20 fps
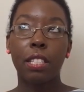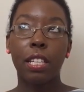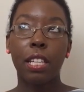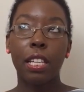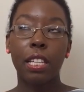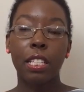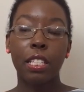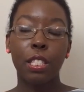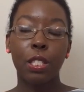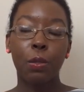
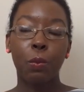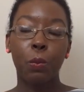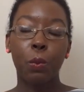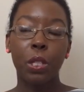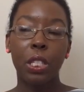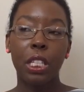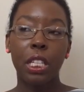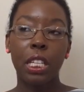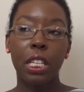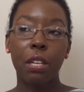next
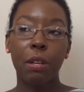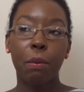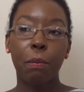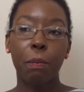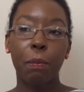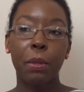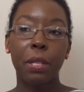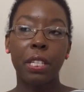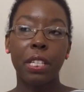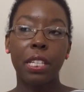week,
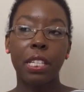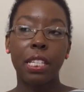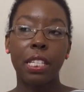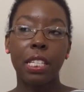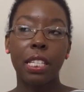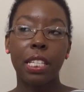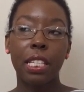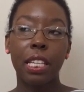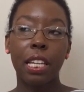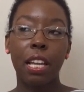
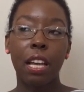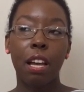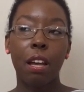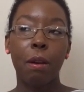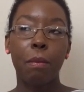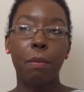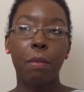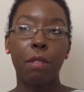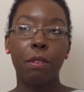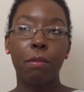but
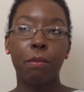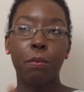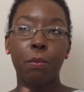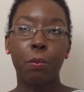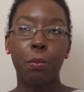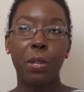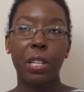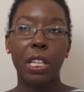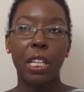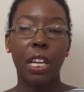the
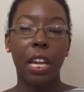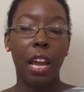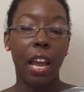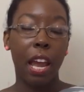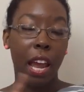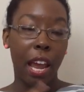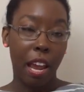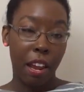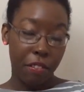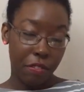week
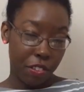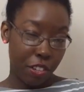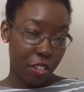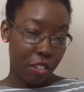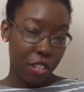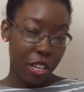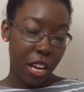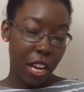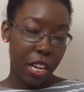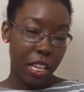
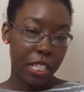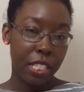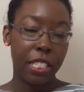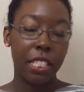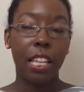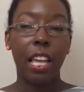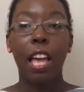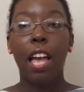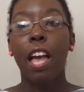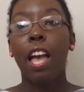after
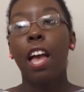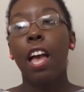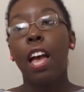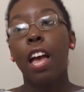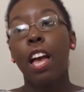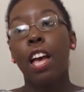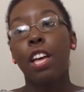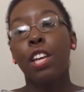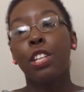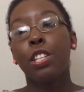next.
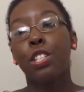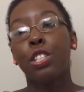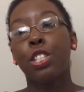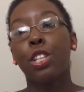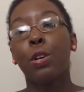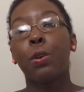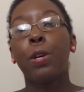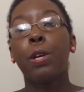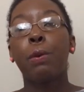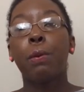
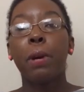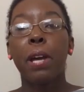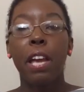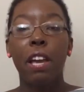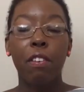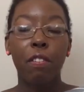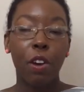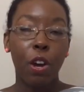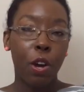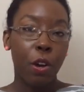So it will
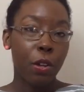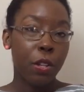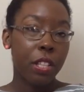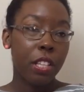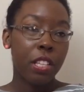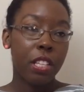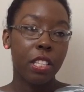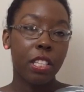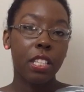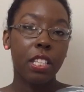have all
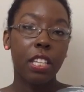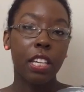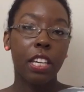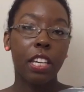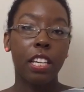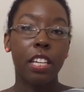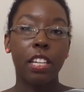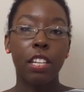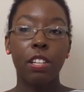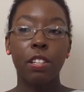the
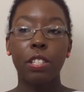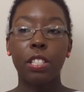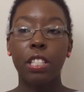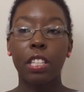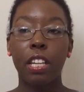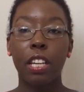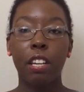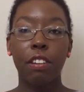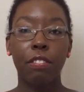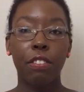details
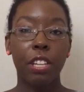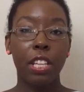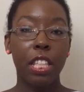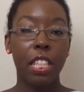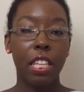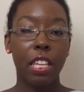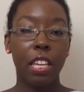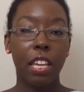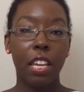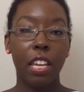and
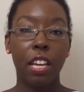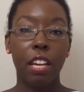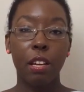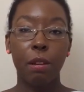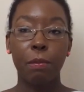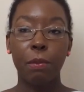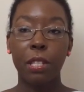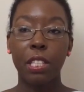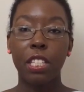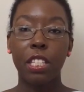everything.
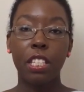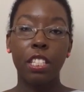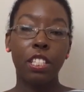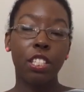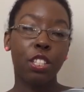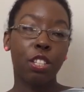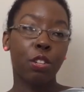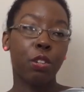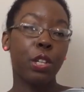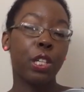This
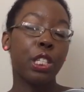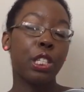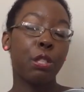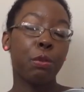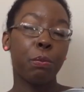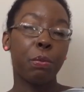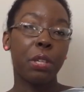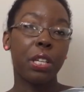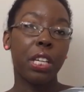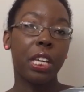is going
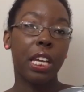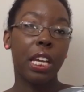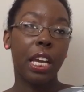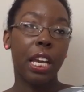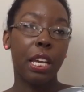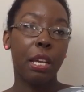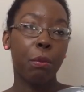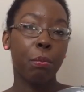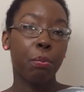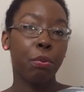to
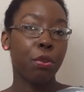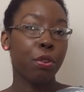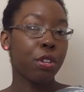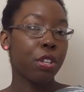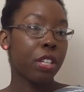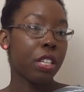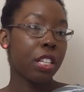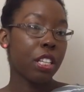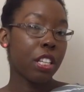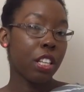be a
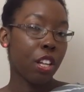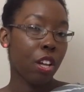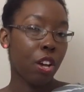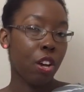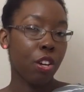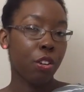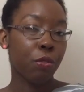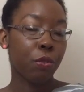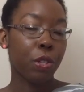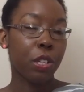pretty
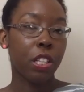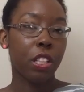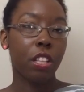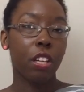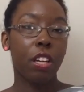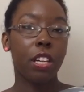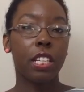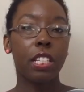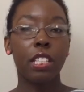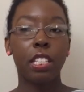long
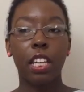readathon.